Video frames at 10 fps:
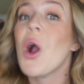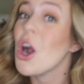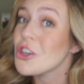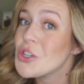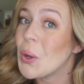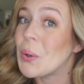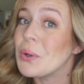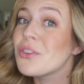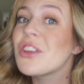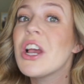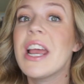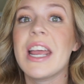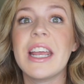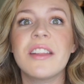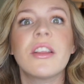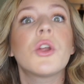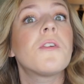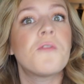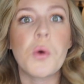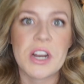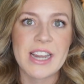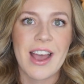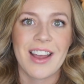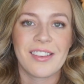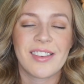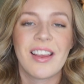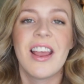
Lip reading: are tolls, it's a little foreign to us.